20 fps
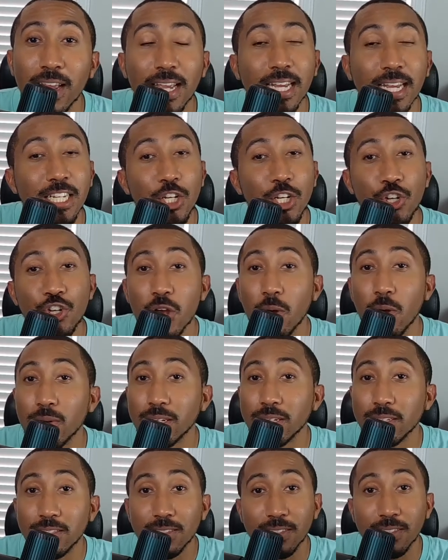and he showed
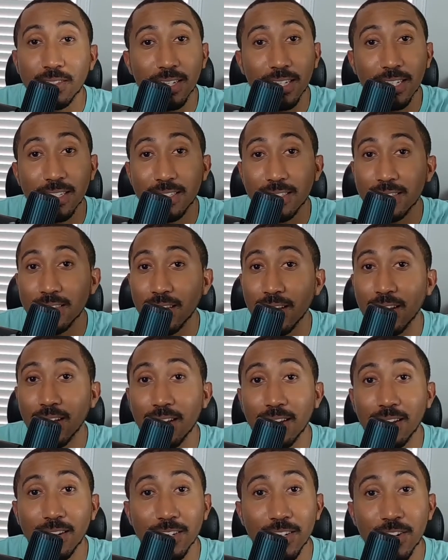us his
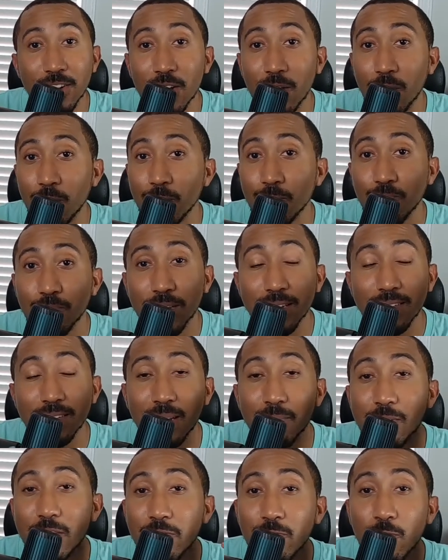his
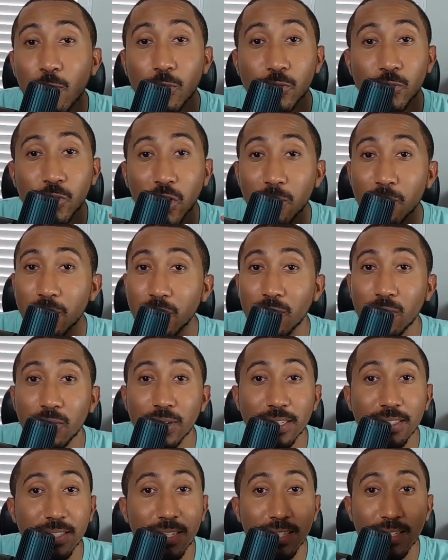MT4 terminal,
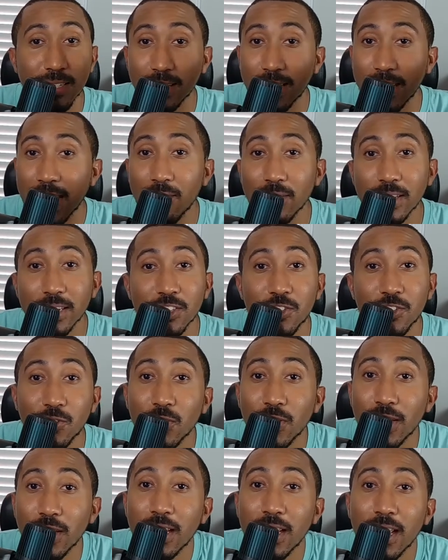his account
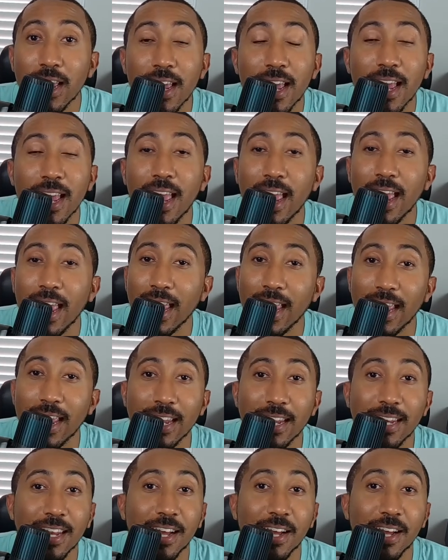history,
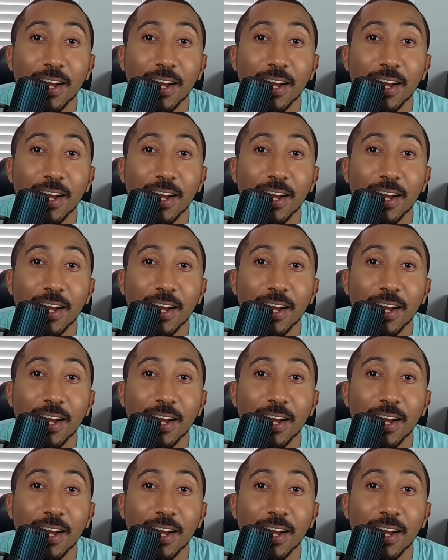and